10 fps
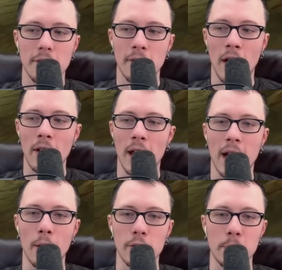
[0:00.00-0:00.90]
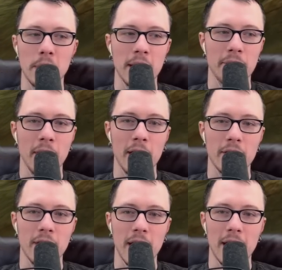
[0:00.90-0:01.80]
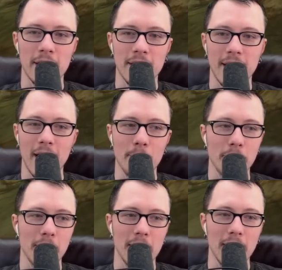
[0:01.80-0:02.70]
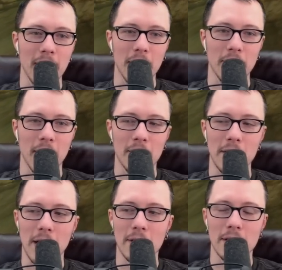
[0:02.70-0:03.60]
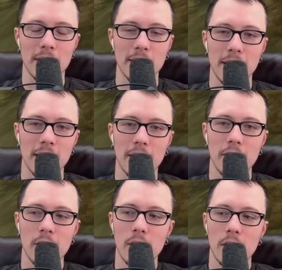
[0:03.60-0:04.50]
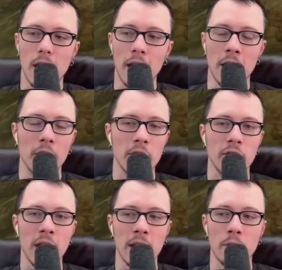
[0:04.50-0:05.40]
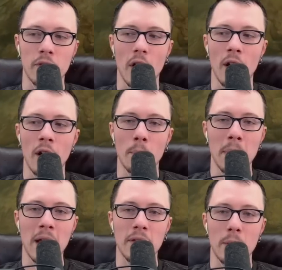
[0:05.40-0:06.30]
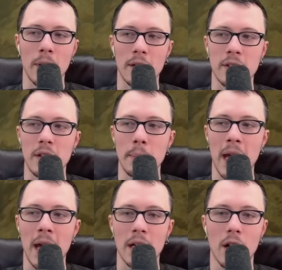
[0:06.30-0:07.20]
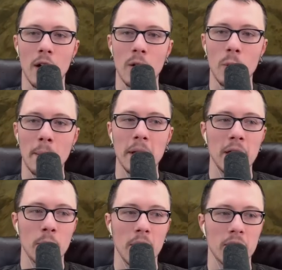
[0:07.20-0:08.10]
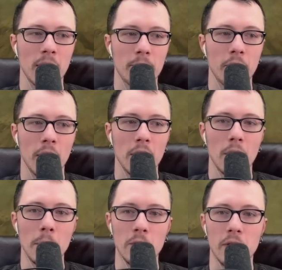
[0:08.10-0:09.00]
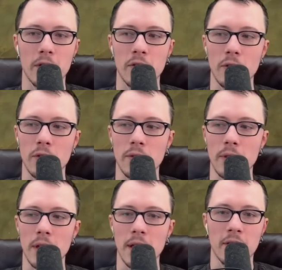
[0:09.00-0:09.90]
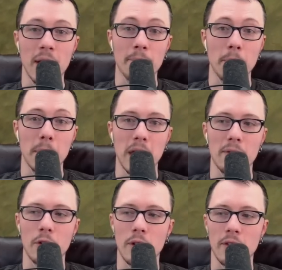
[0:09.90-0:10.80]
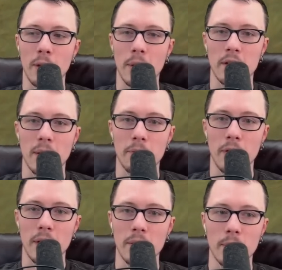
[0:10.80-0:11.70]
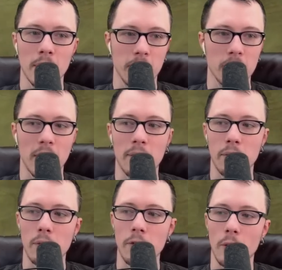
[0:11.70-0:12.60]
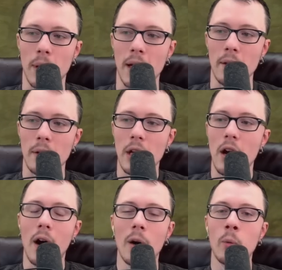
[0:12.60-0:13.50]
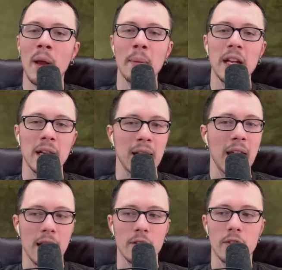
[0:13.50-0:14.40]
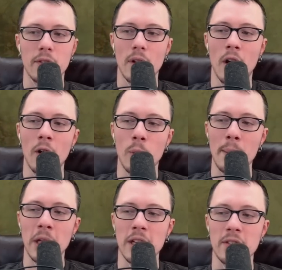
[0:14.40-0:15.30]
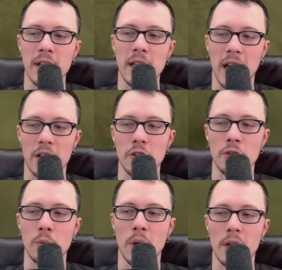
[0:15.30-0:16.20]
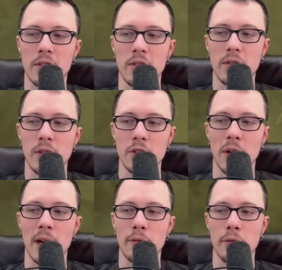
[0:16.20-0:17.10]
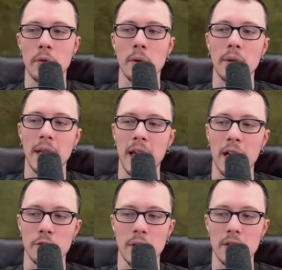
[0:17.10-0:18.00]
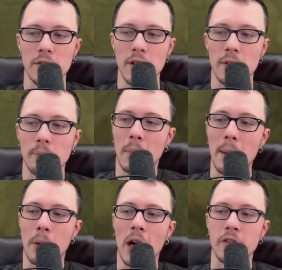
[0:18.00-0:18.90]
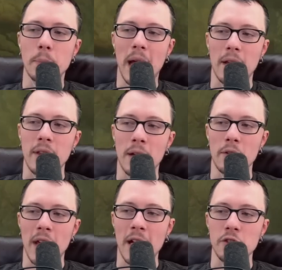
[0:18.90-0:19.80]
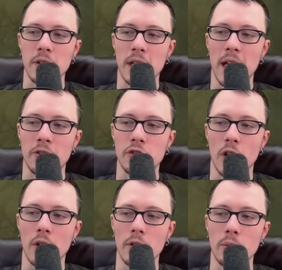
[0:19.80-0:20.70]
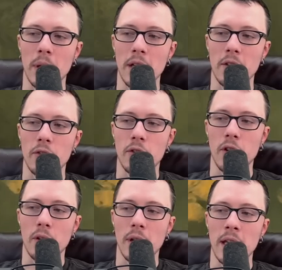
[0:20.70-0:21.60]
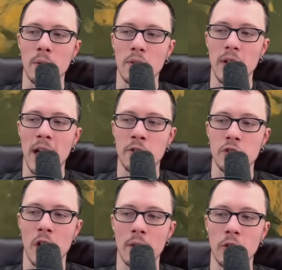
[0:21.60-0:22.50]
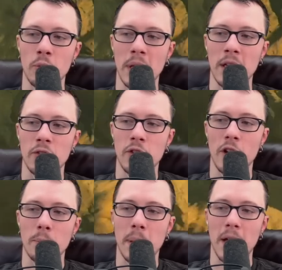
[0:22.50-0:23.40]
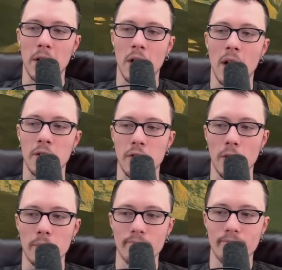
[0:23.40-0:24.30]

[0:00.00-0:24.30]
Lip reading: Felt like I was a pretty face that had to stay up front, I guess. I don't know. I noticed that it was all men that worked in the back, all women that worked up front, almost exclusively. Except for me, of course. I worked up front, worked the drive-thru for a while. All women and kids, all women and teenagers worked the drive-thru and the cash register. My boss back then was actually an ex-Jehovah's Witness, too. He was an ex-Jehovah's Witness turned Pentecostal.